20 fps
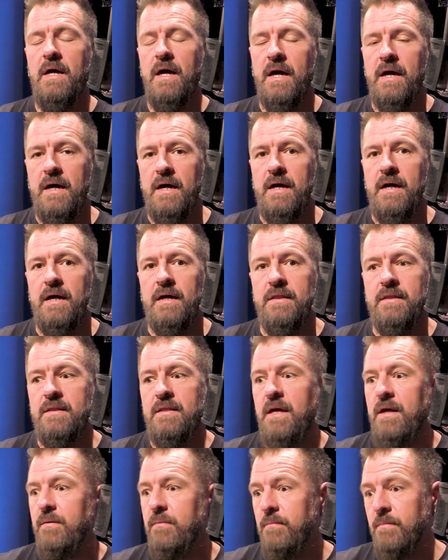Uh,
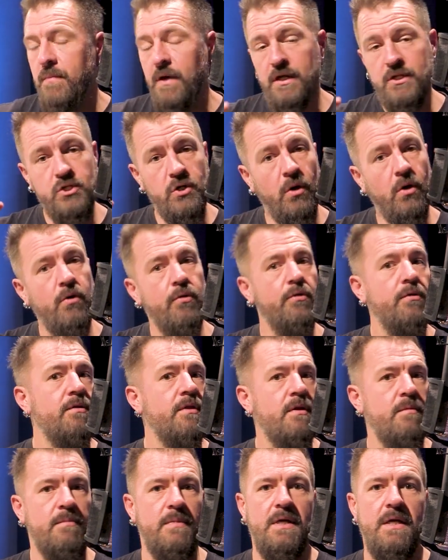they're much older
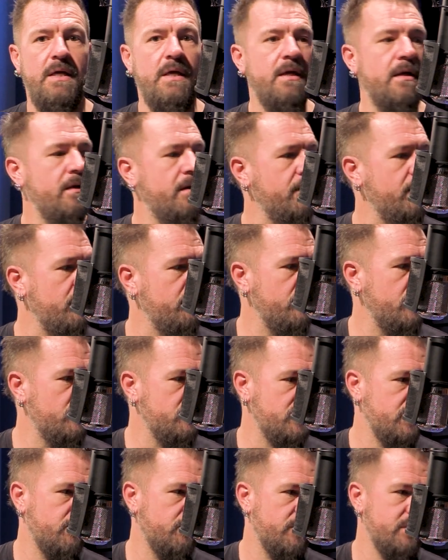than me. The
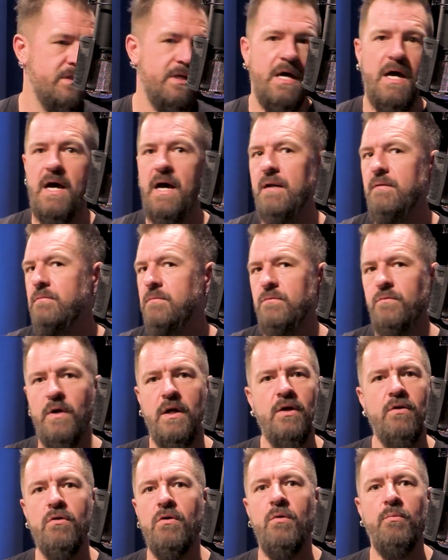music was not what
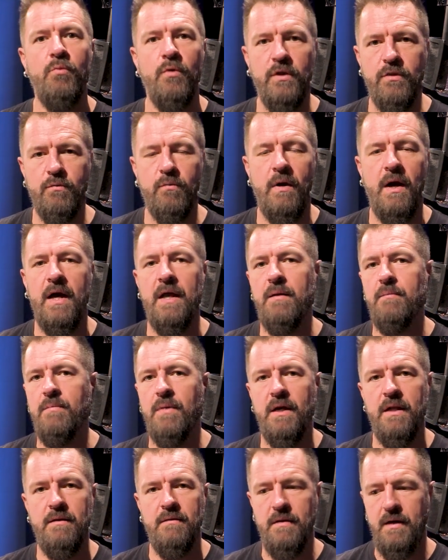I grew up with, right?
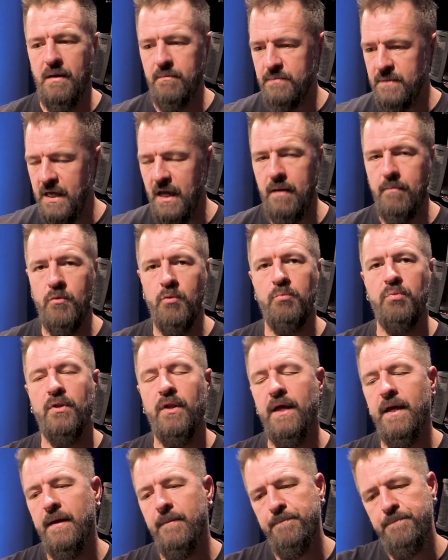But I'm game to
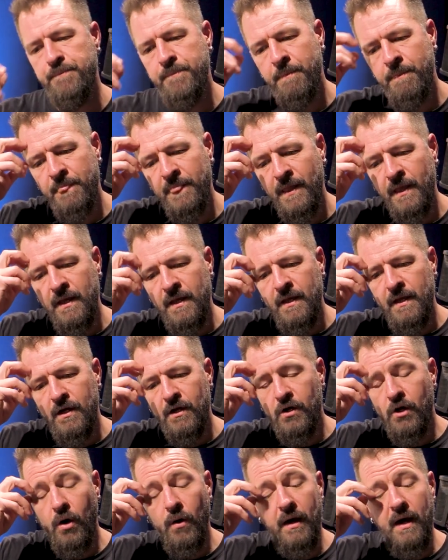play it.
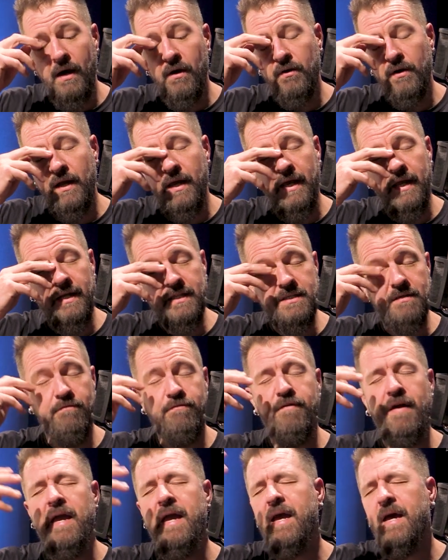Go out, and it's a
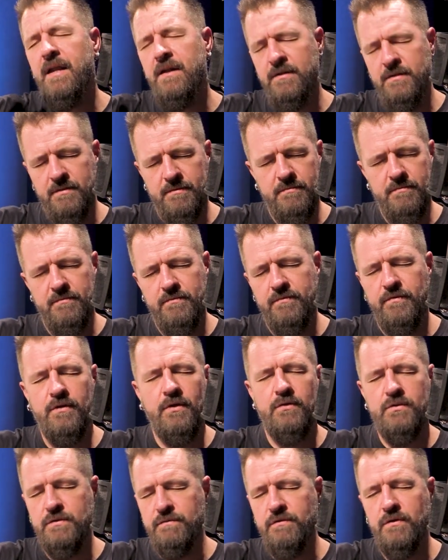van. For
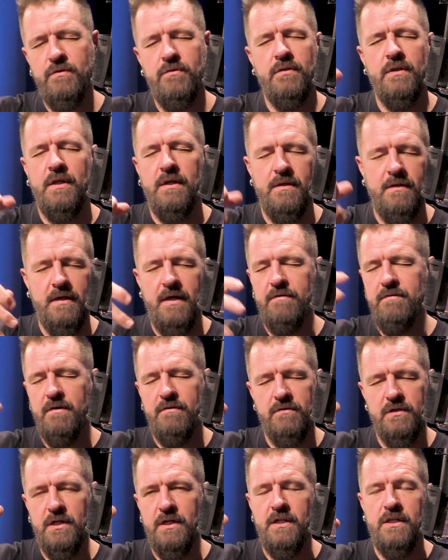those of you that have
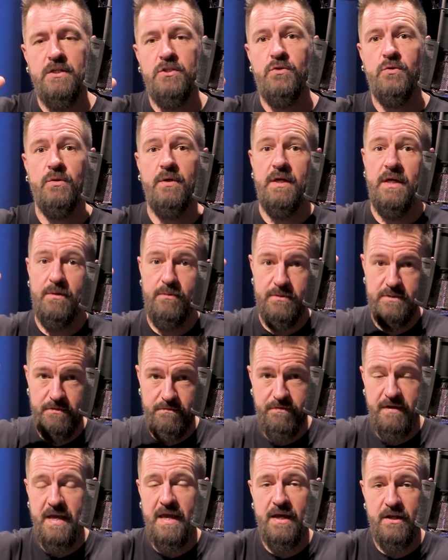ever done any touring, it was a
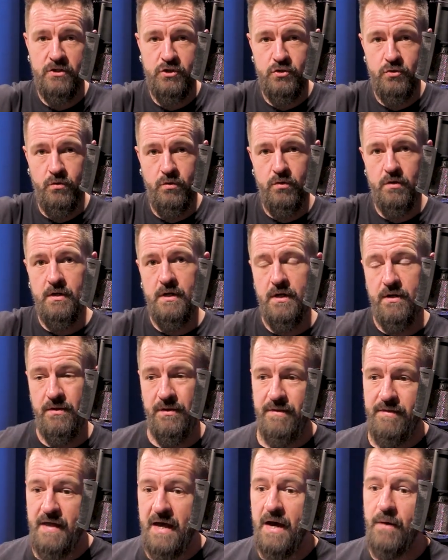van tour. Not
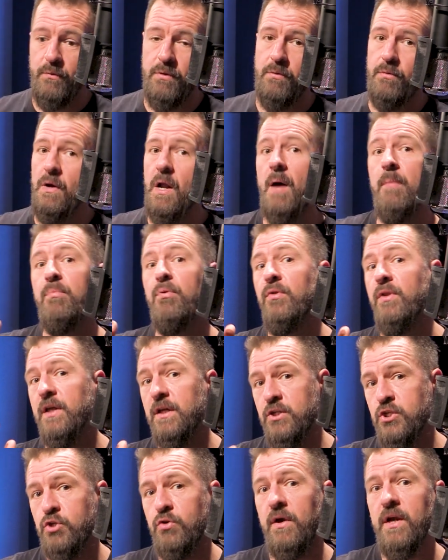only that, we were not pulling
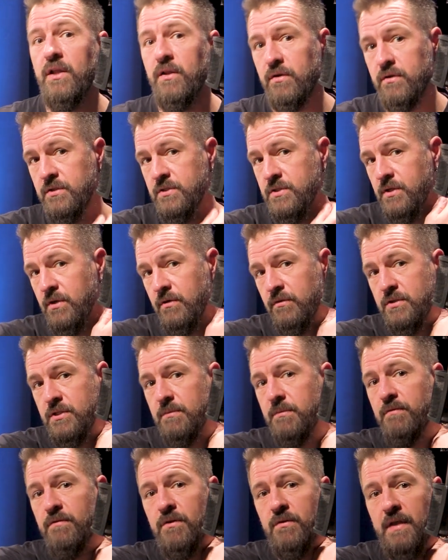a trailer. So
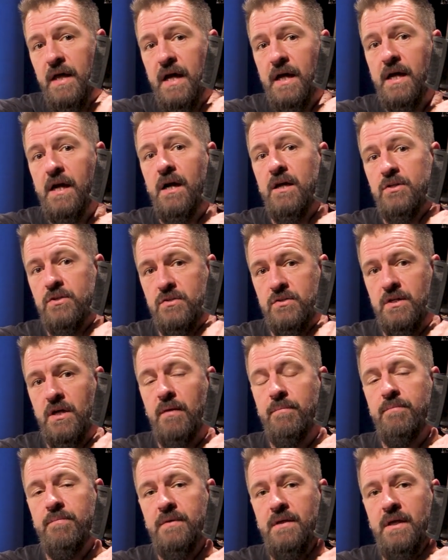some of you, that conjures
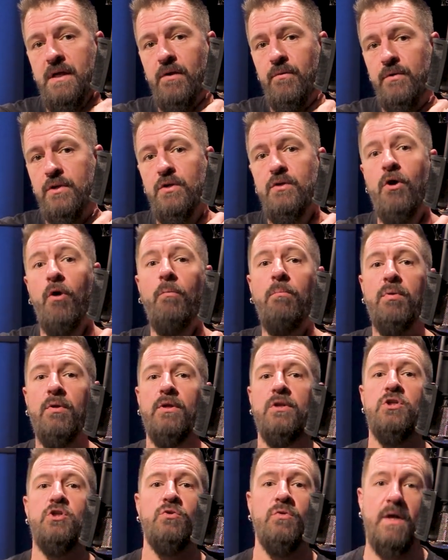up, you know, when you don't pull
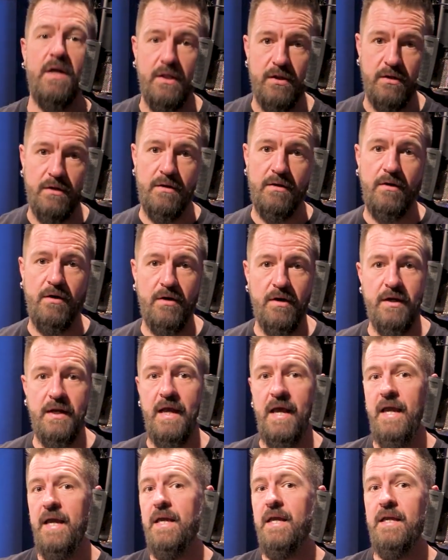a trailer on
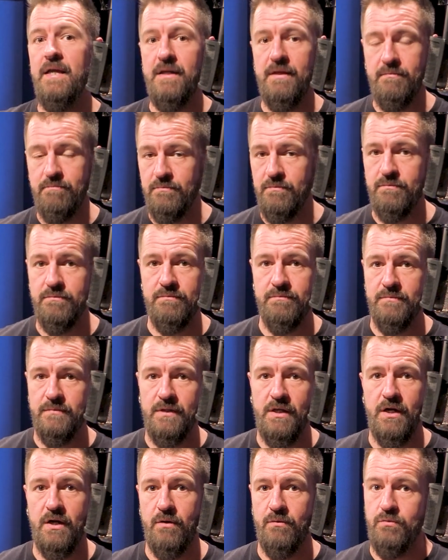a,
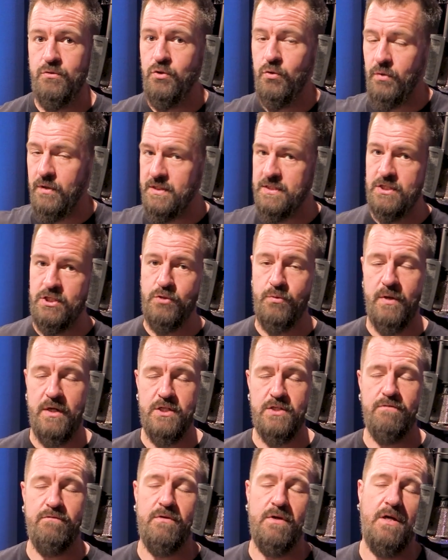you know, touring
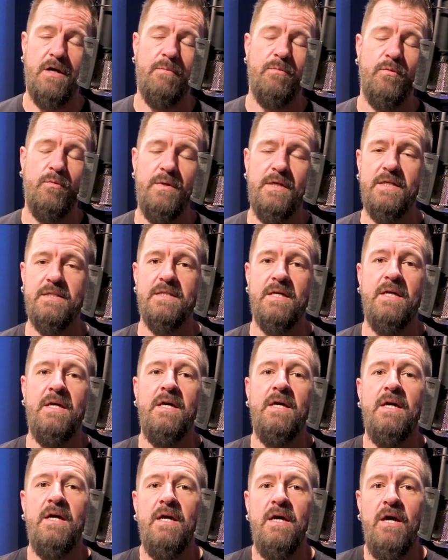situation for a couple weeks,
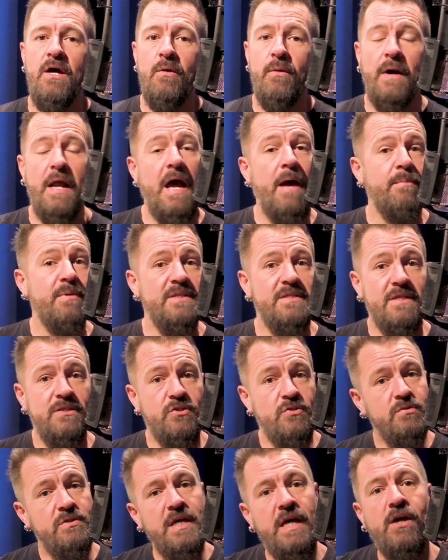what happens
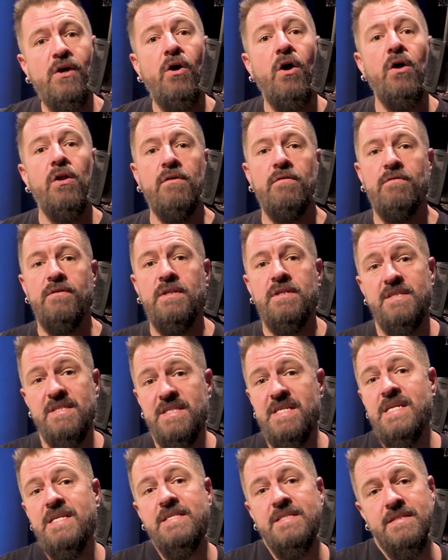is you take all of the
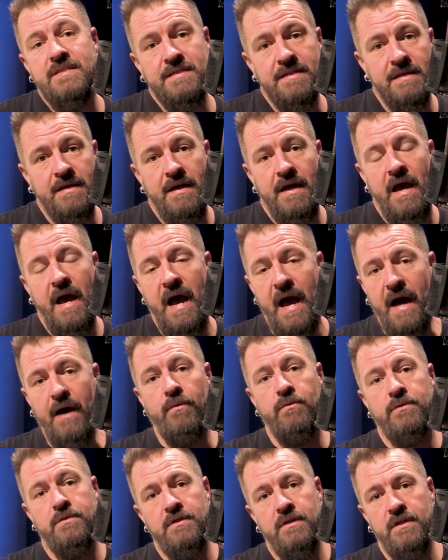seats
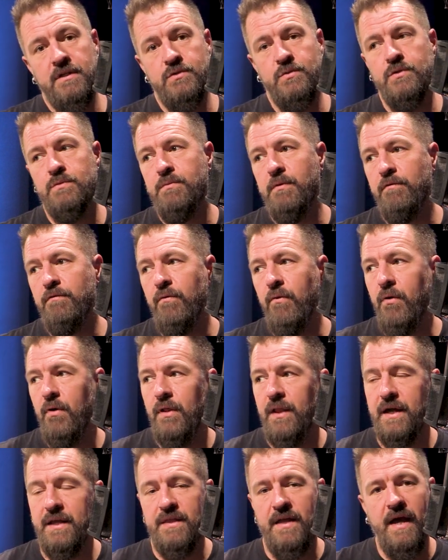out. And this was before,
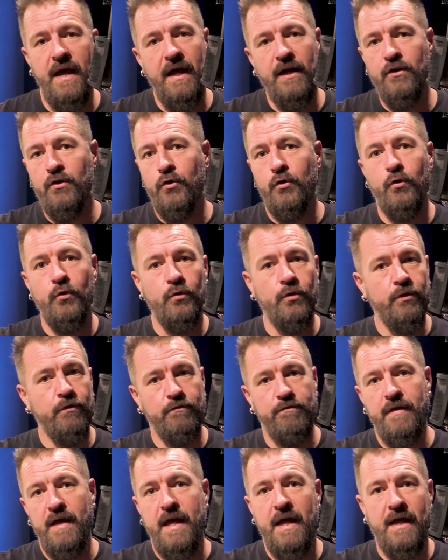like, they had cooler
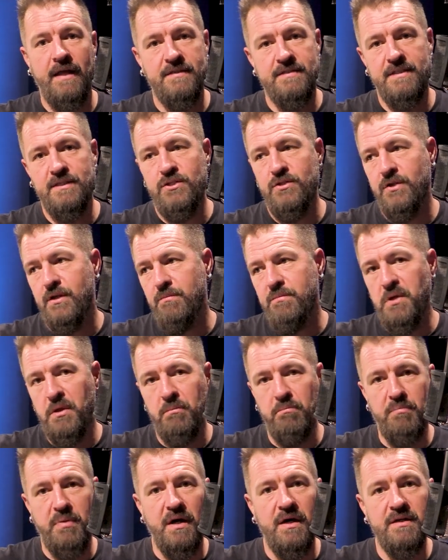vans that you could
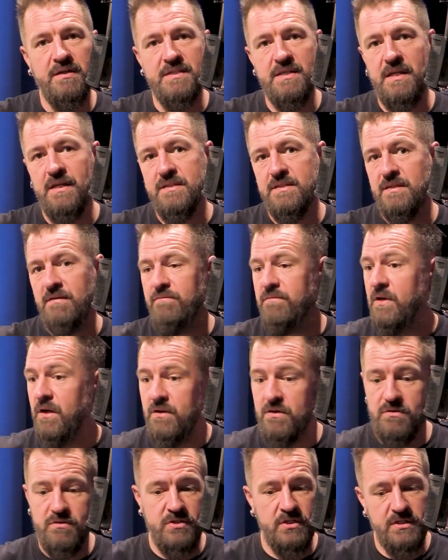build bunks in and stuff. No,
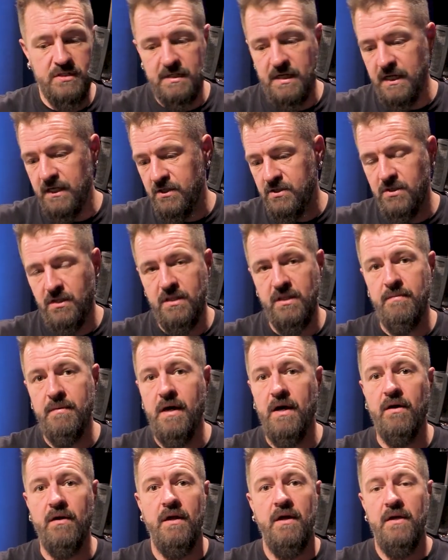you just, like, took them
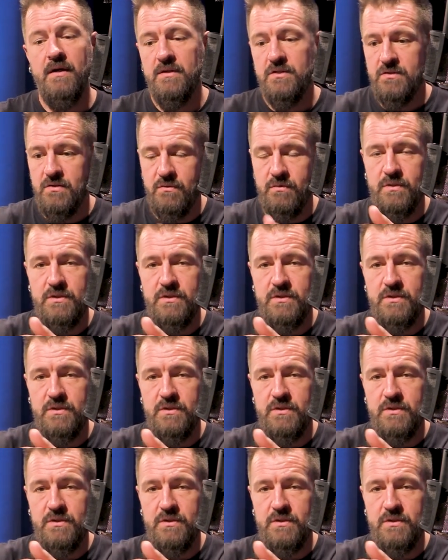out. So there